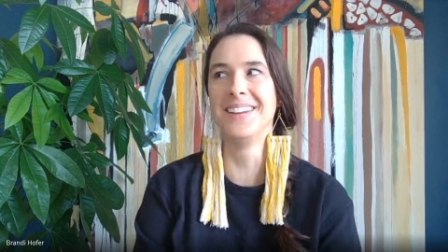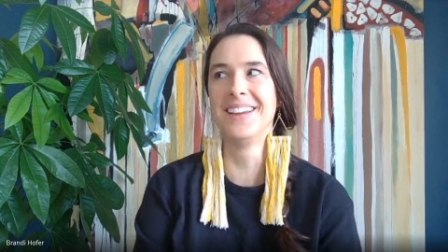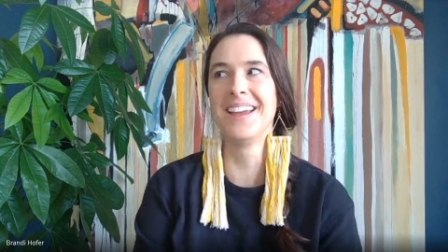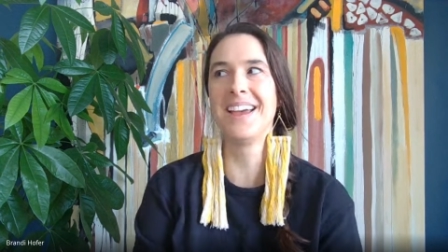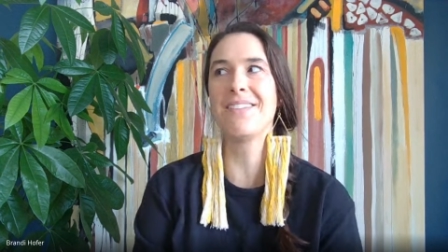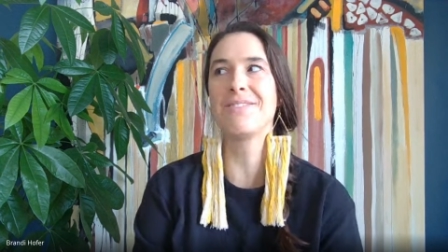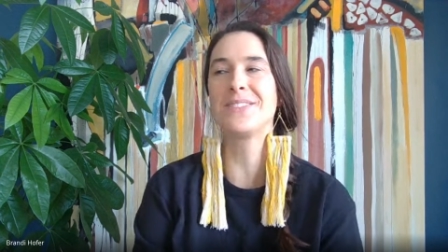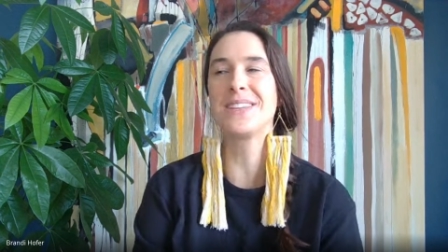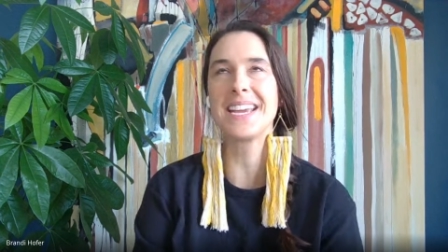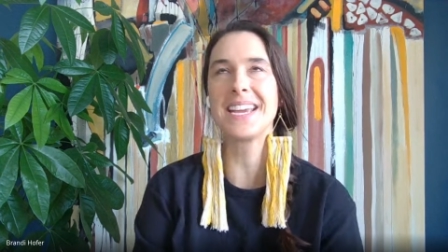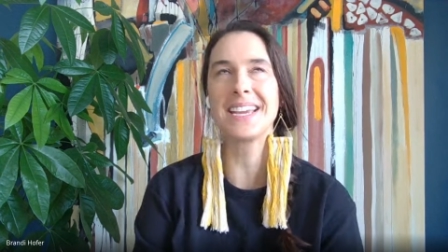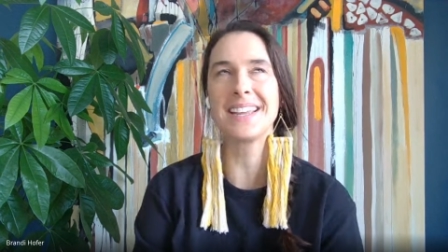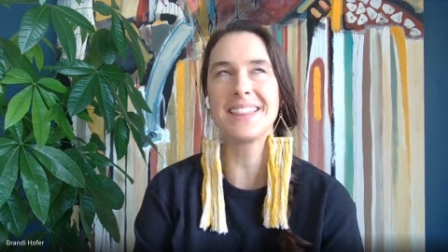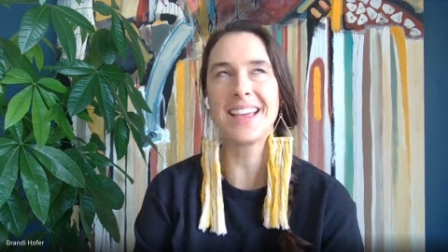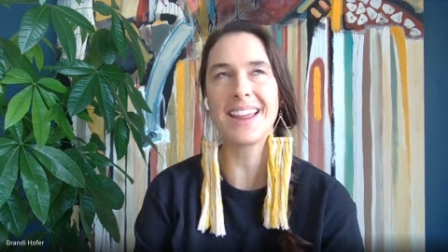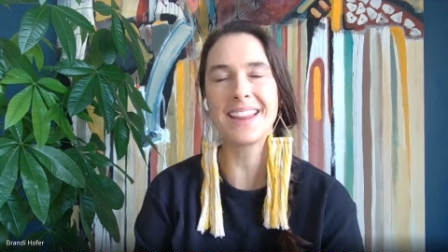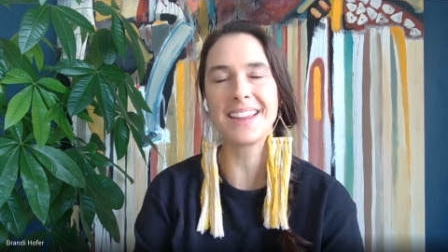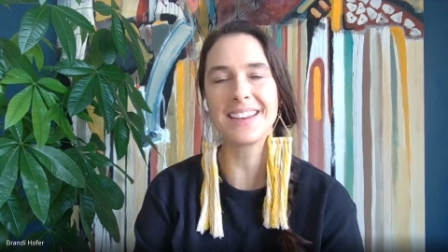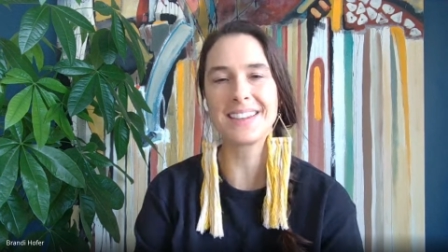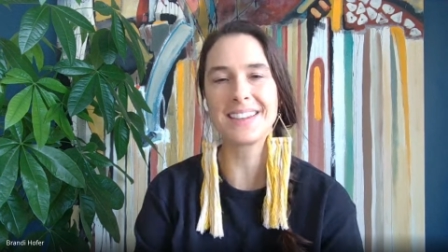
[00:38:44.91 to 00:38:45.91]
I've taken
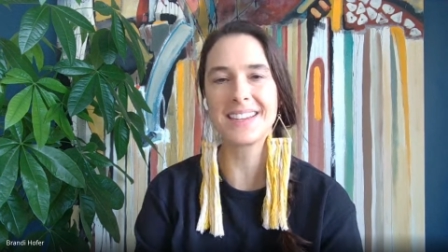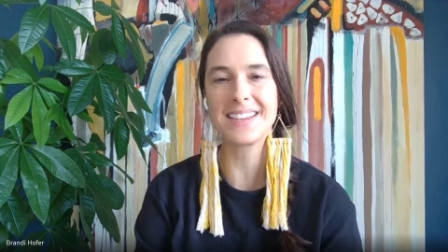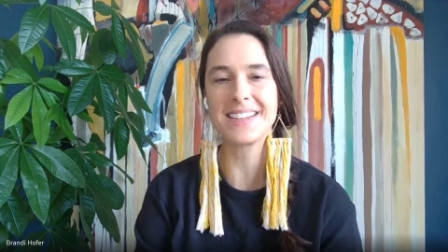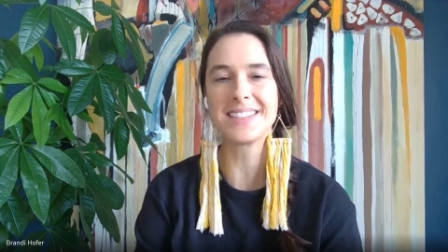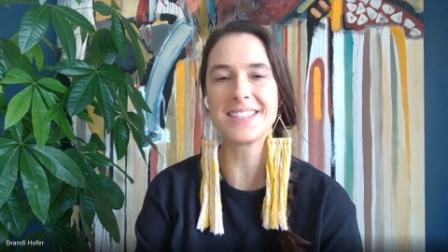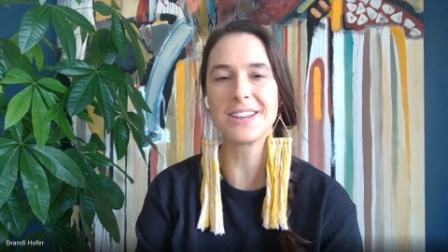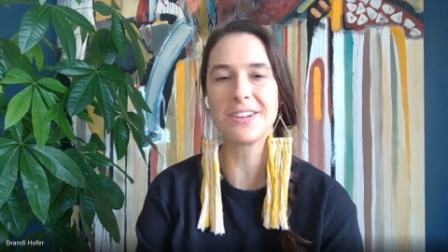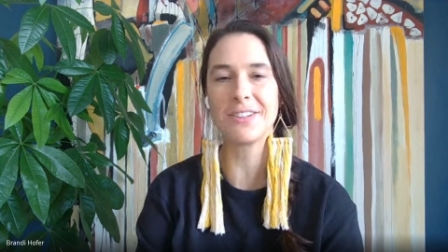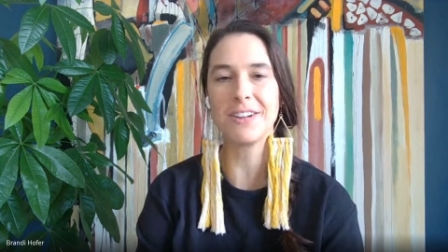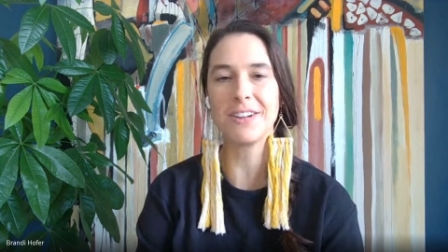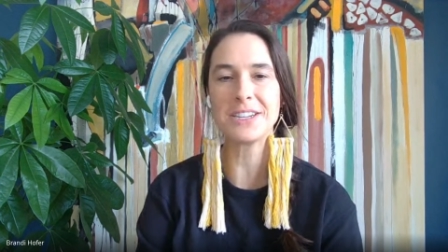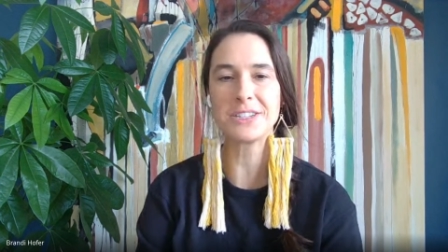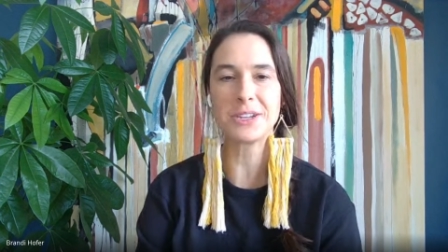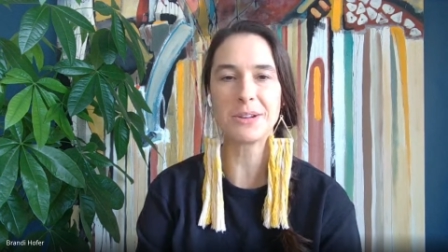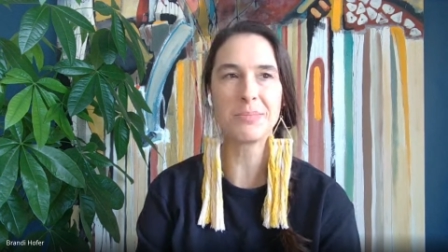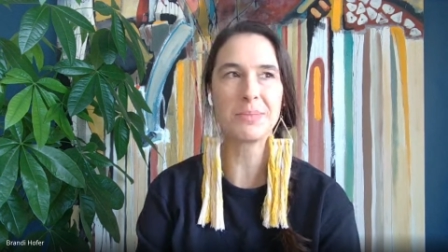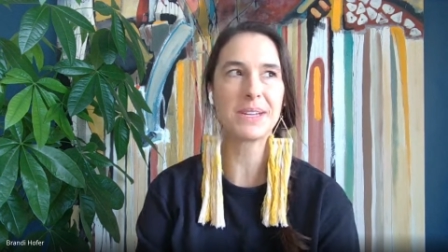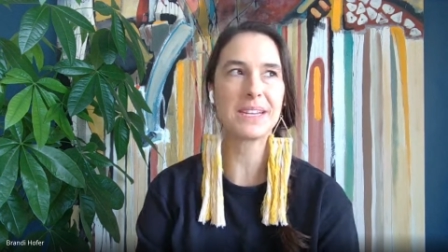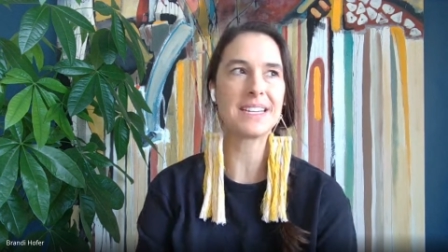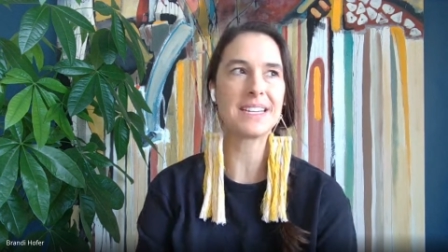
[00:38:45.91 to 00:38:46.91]
that into
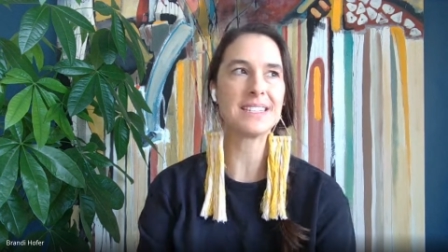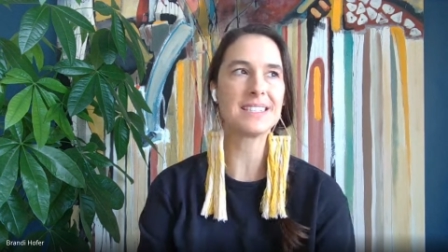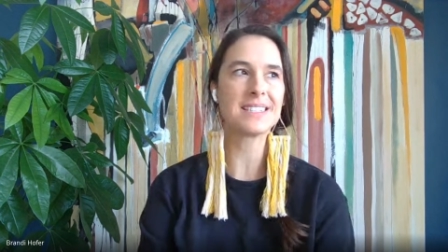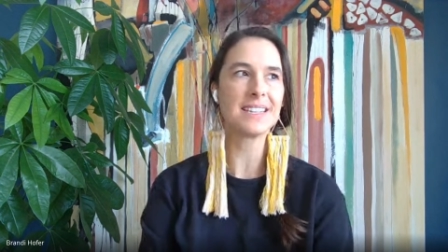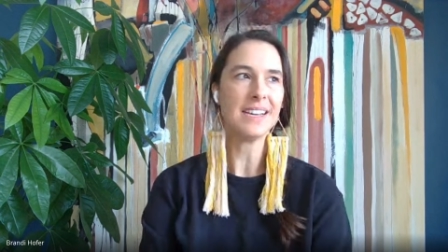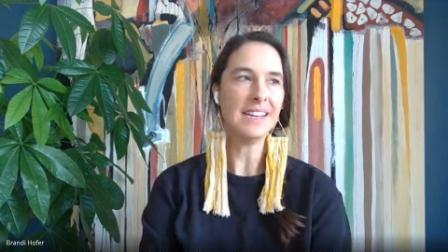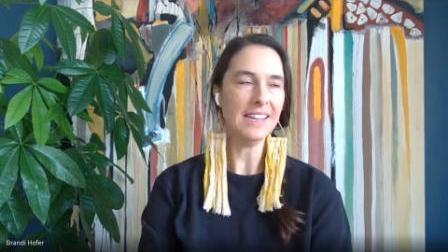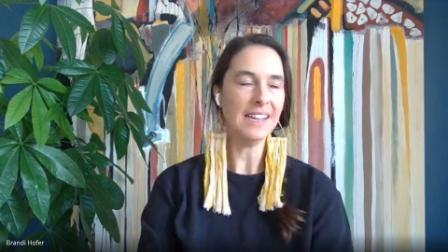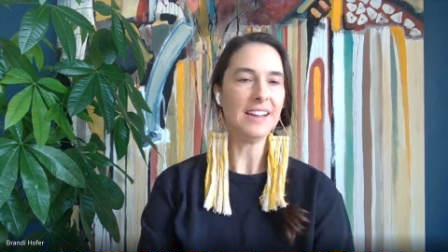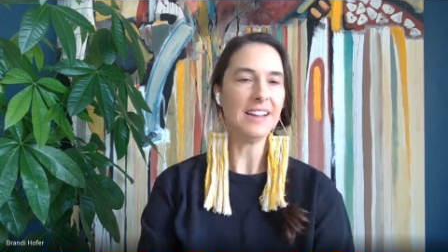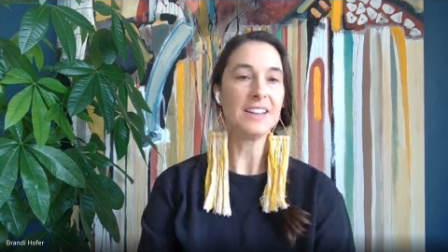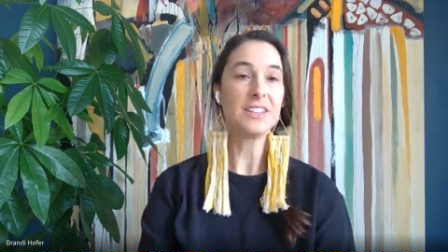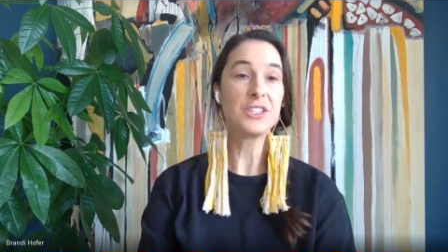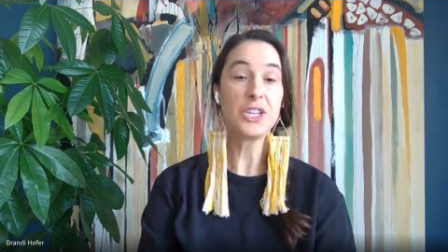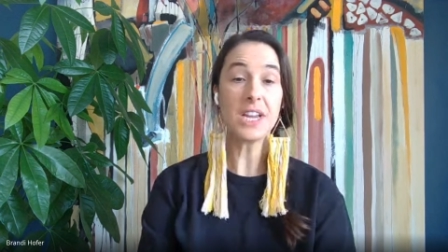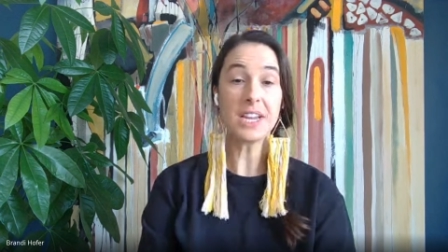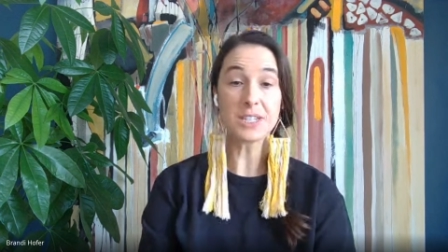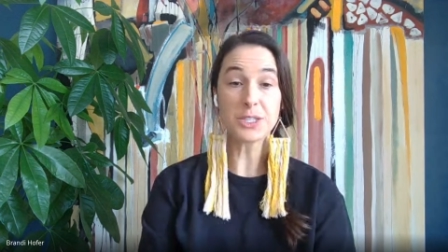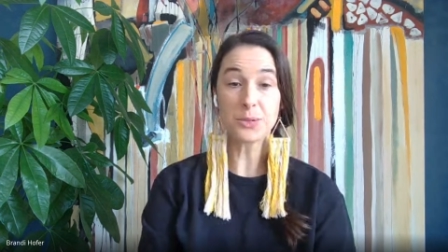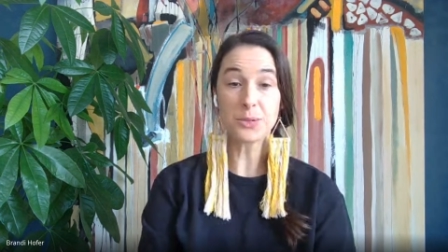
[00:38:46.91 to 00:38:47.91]
consideration because
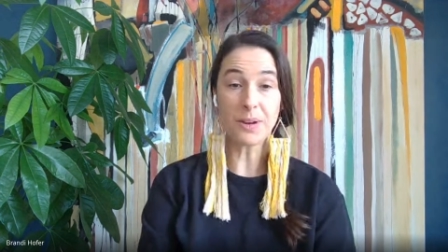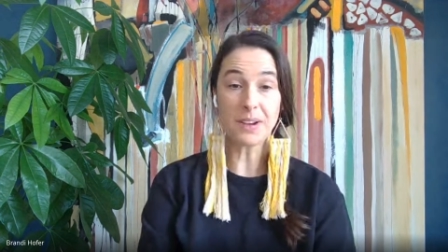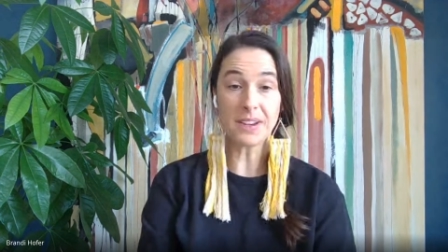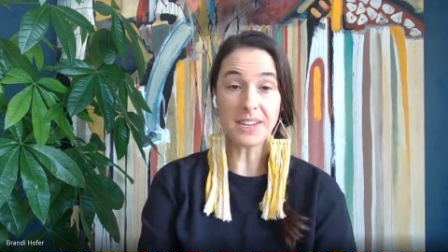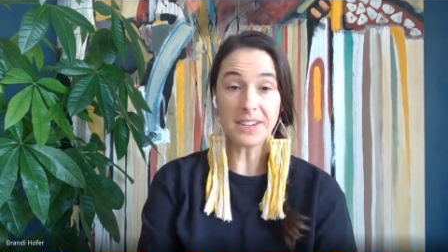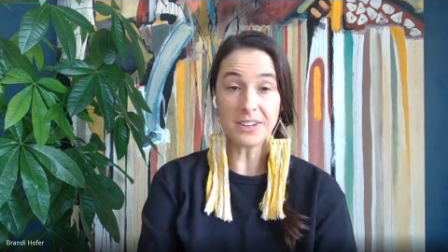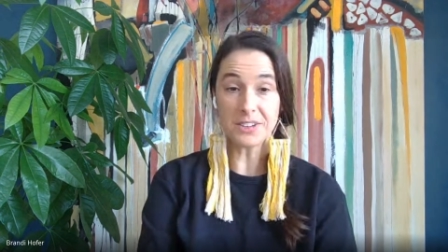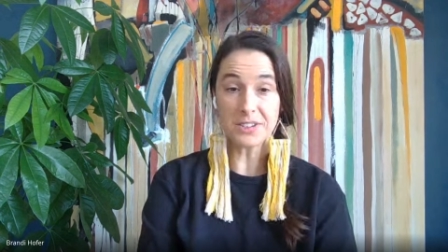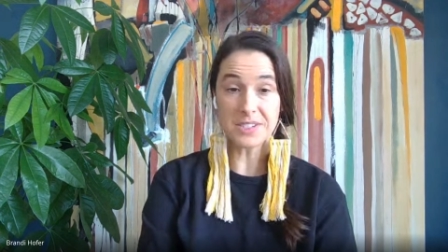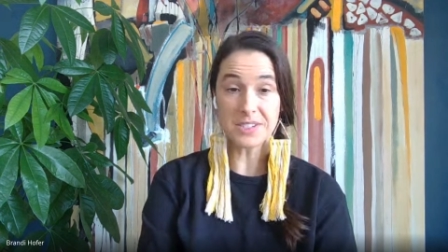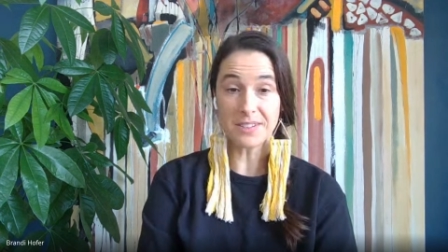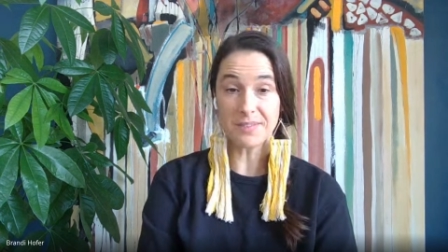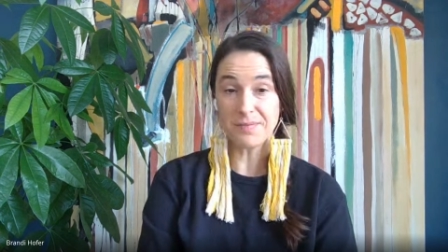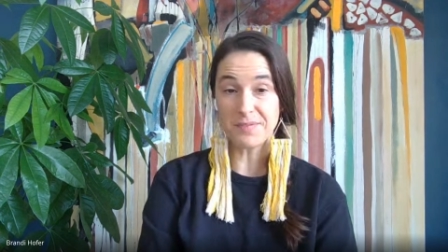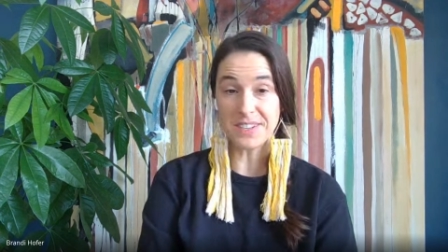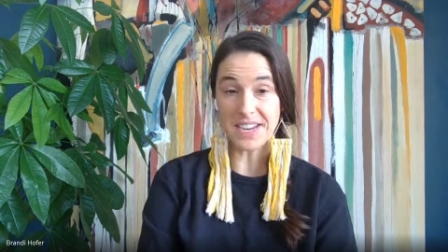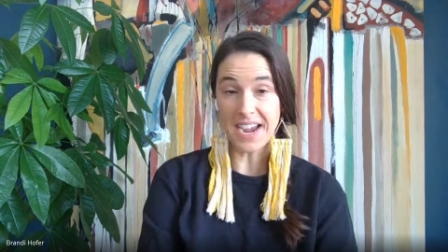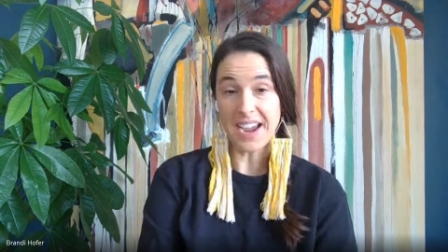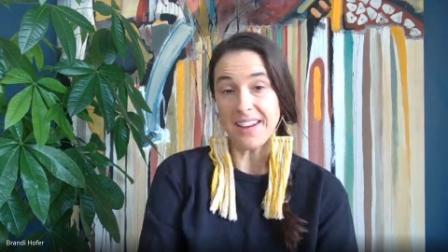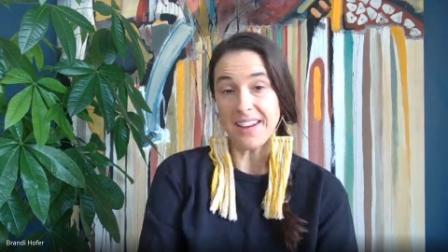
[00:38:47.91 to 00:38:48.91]
she has 20 years of
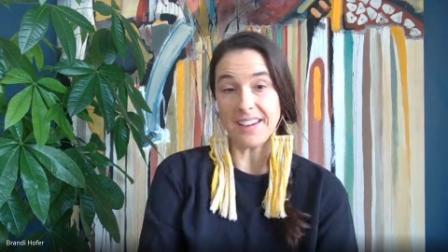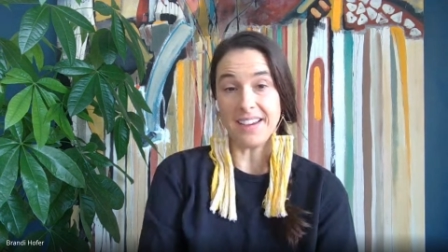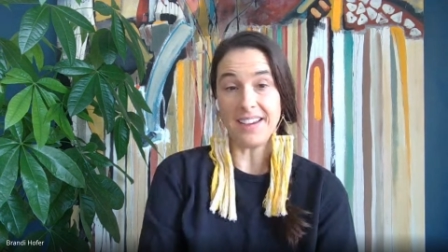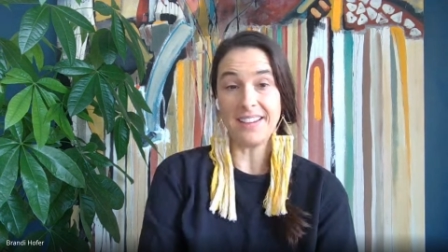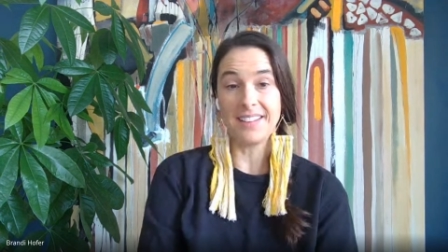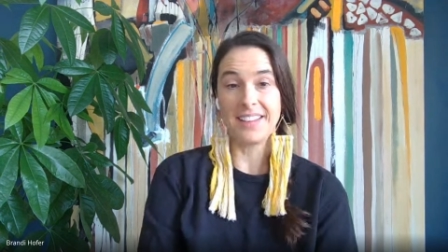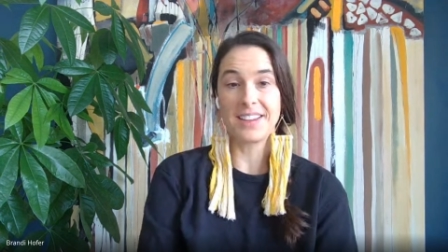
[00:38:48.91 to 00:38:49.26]
data.